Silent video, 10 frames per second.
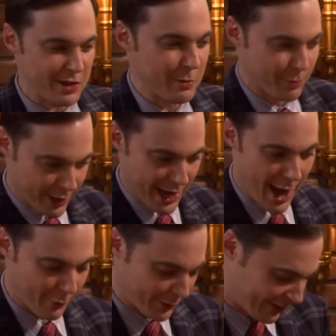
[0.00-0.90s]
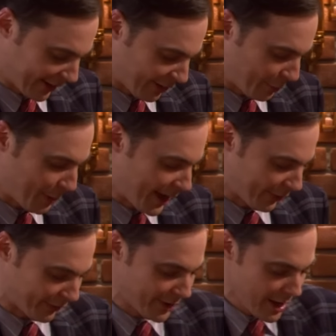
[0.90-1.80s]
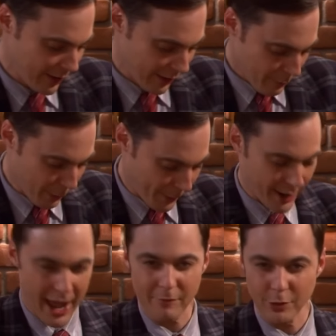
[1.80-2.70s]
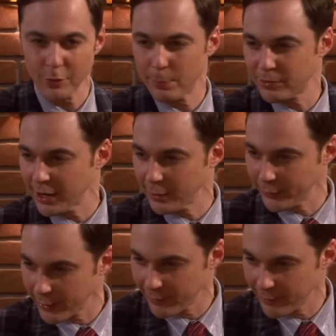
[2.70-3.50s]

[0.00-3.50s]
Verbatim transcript: humor at Howard's expense. Prepare to have your ribs tickled.